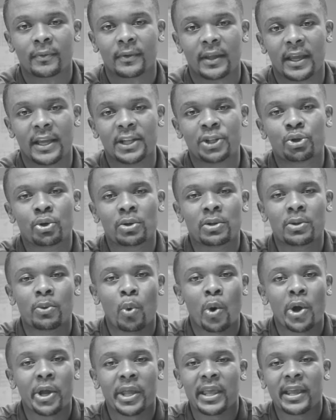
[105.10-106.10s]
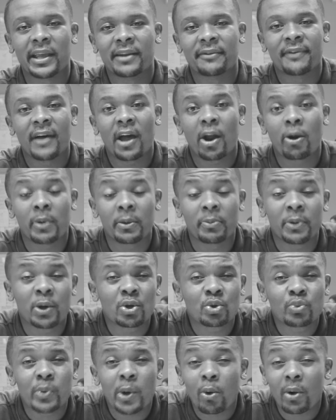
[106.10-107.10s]
into the working environment,
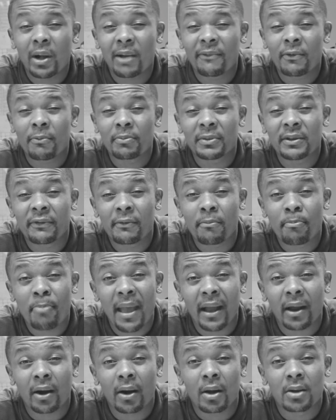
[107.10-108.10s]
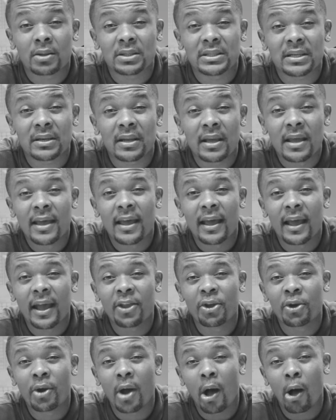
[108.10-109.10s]
because we all come from different backgrounds, and
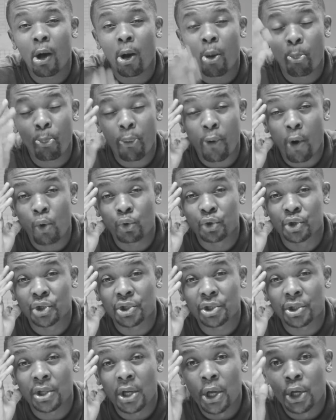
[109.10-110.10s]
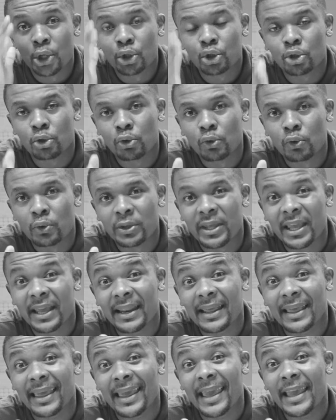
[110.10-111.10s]
our approach to
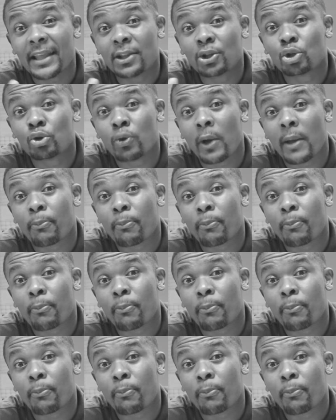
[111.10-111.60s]
getting into a